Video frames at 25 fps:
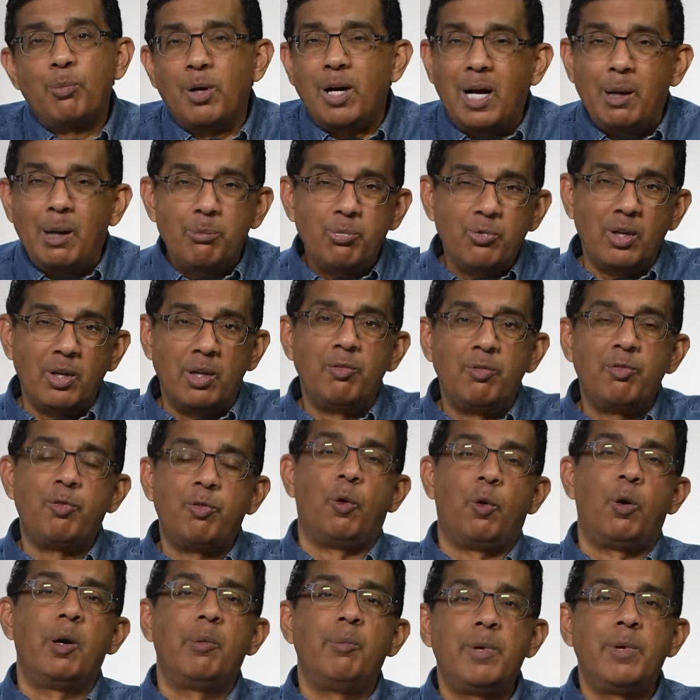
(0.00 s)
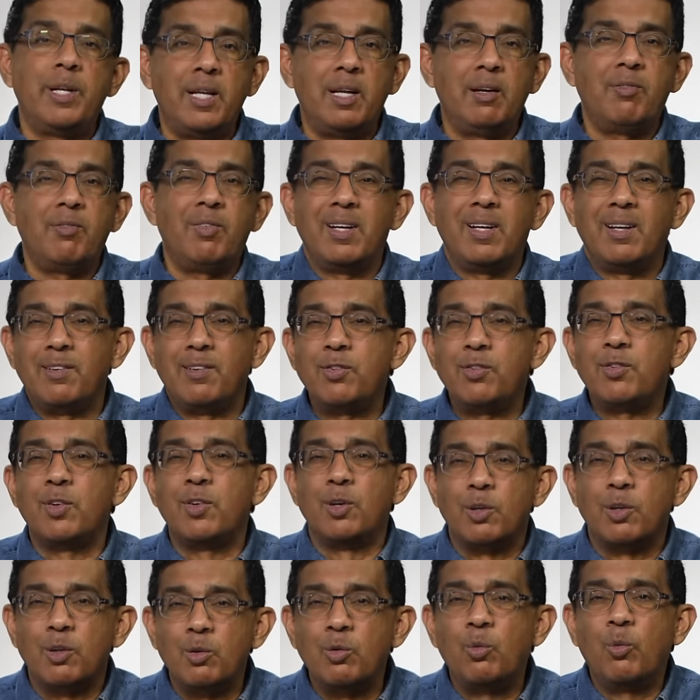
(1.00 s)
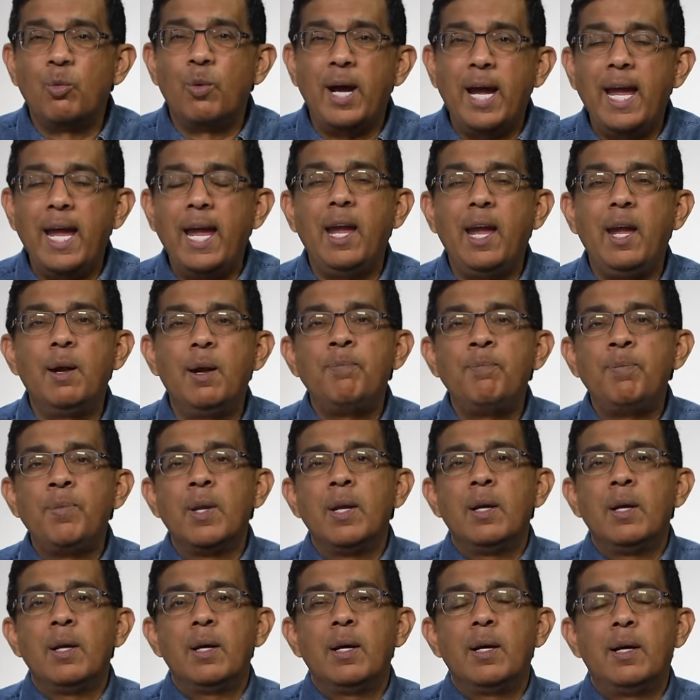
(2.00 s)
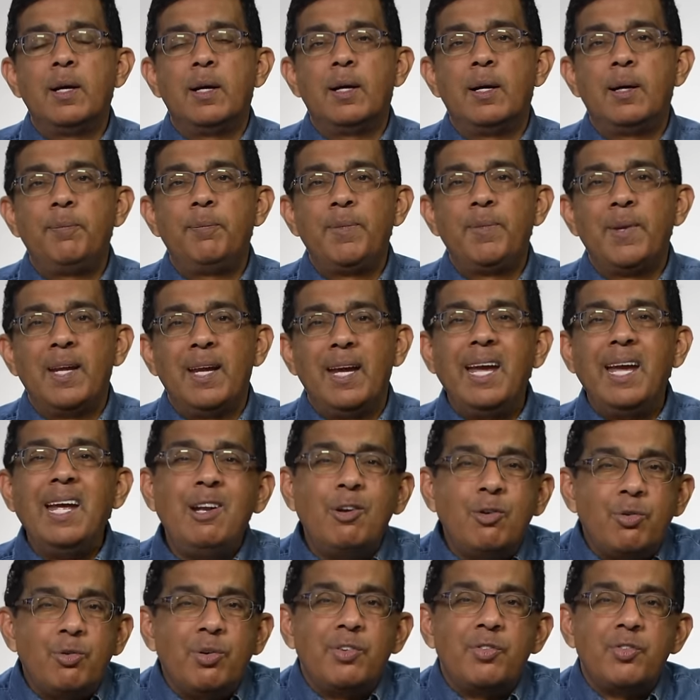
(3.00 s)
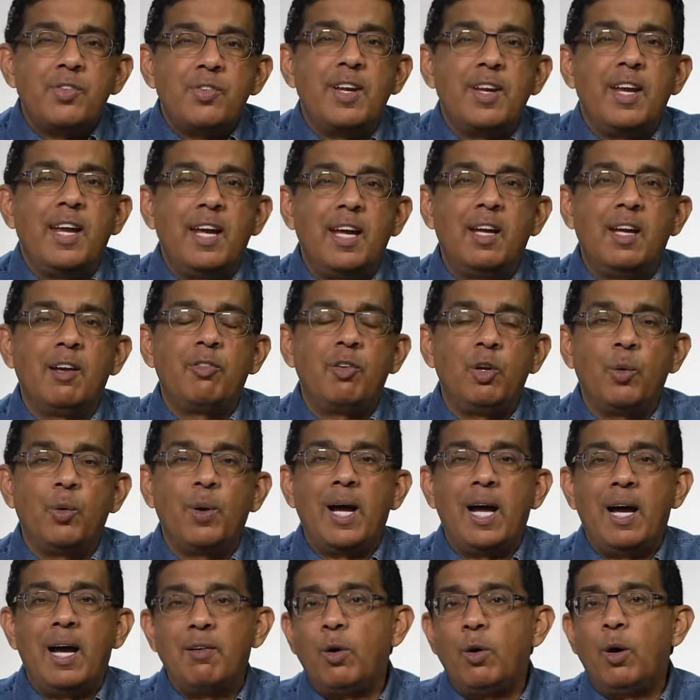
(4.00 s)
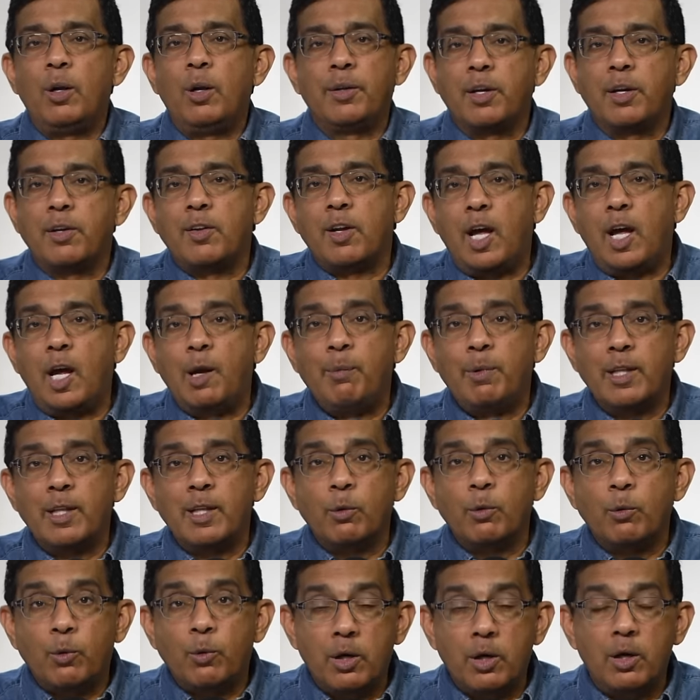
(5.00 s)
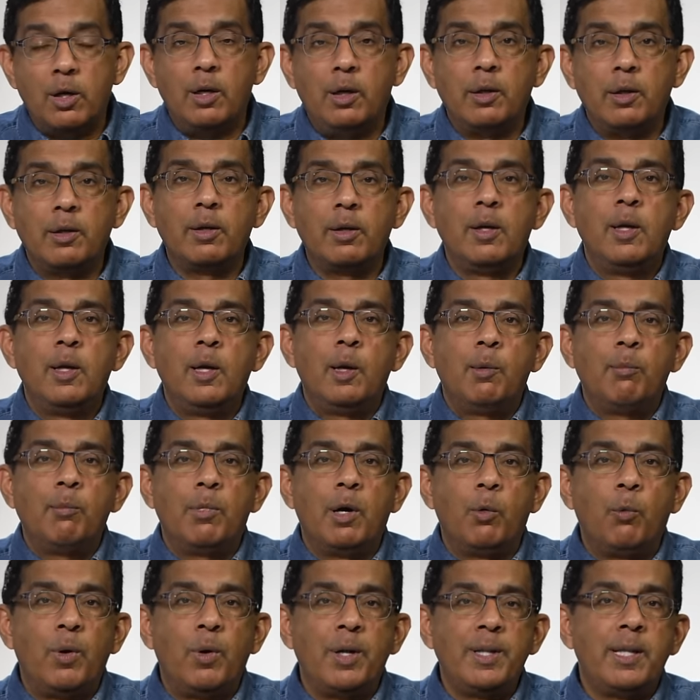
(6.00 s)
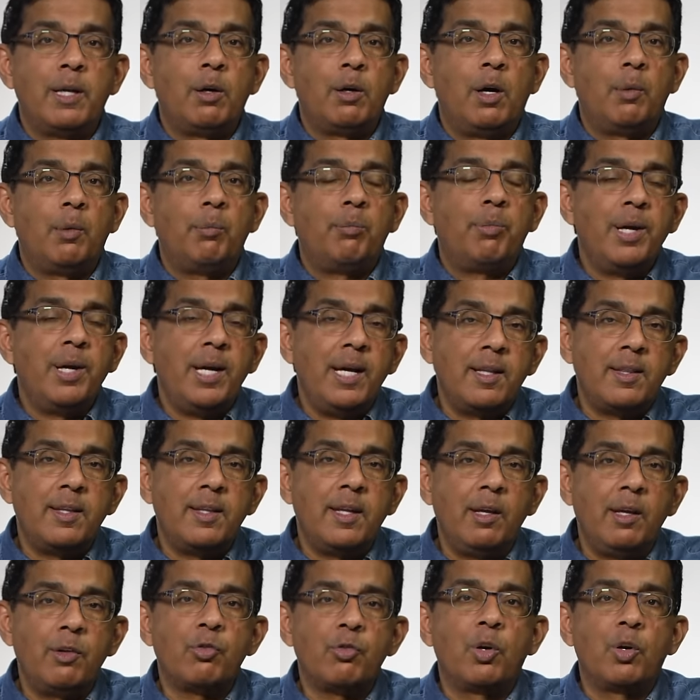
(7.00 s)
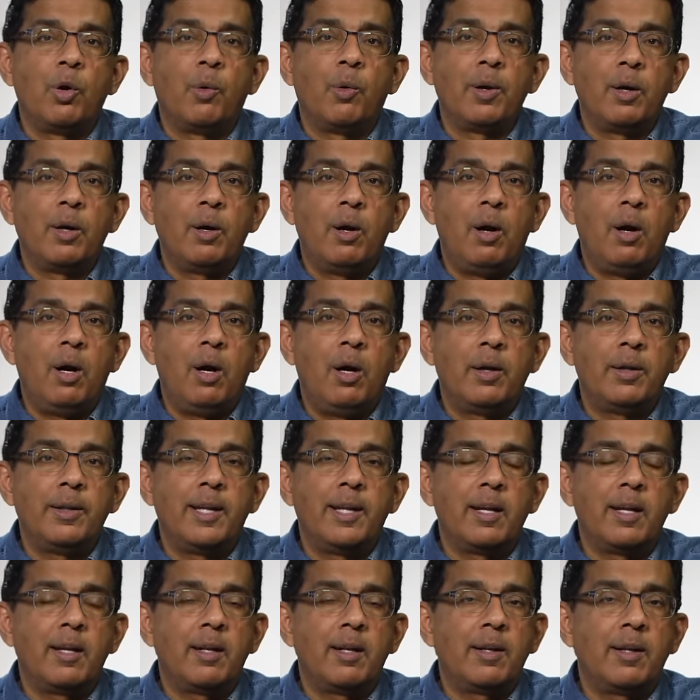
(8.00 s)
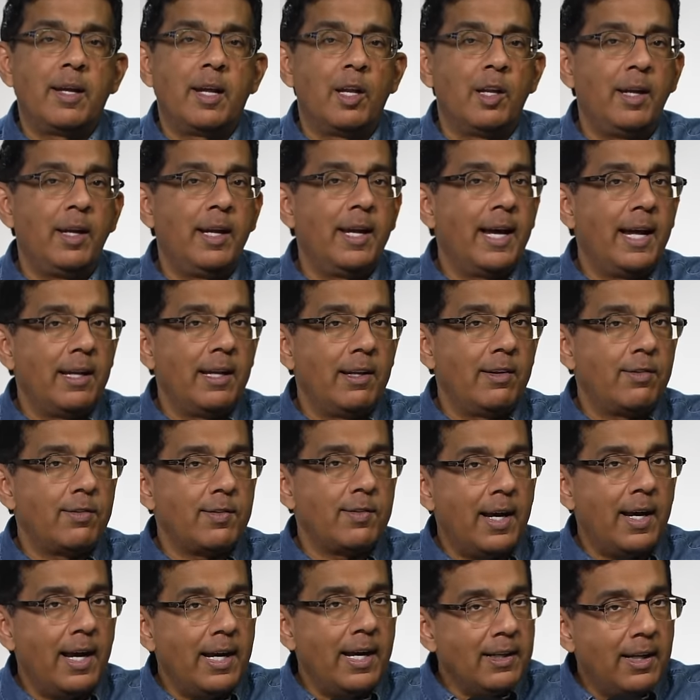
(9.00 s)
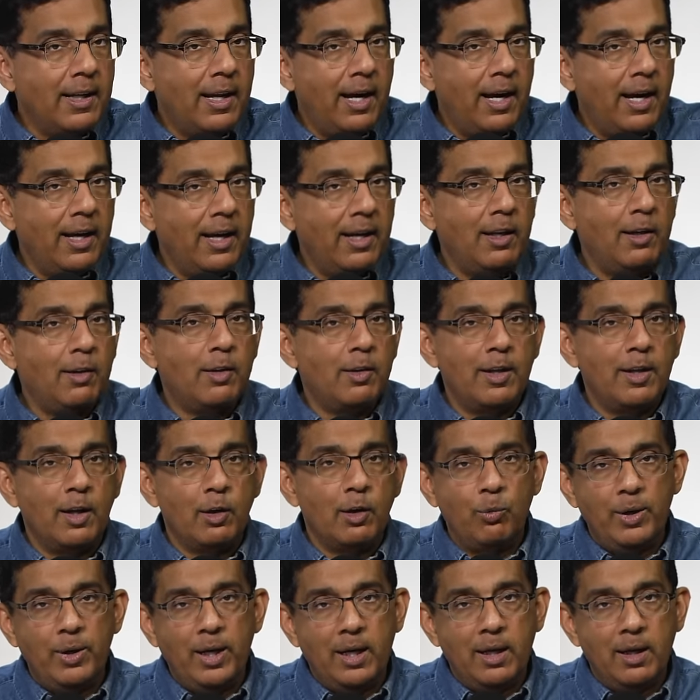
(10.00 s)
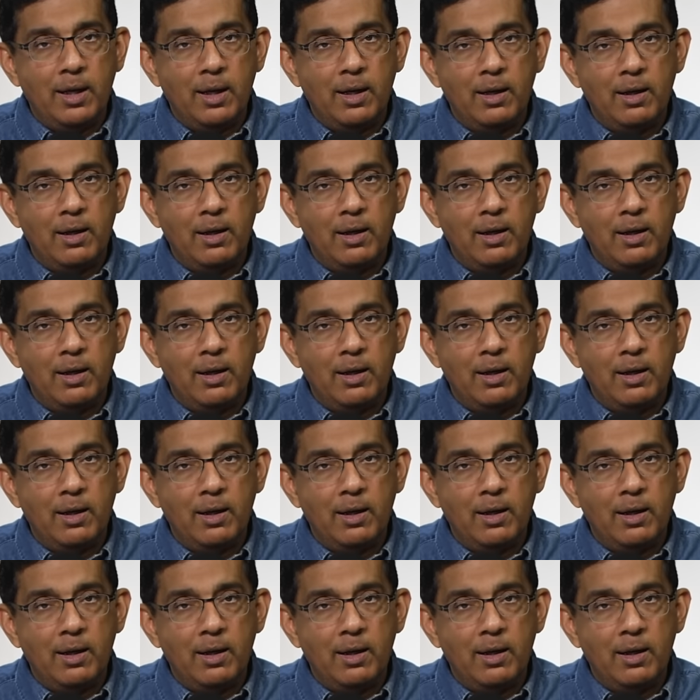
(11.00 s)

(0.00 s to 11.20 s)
perhaps informative in a certain way, interesting if you have all the time in the world. But when there are big things going on that can get sidelined, that we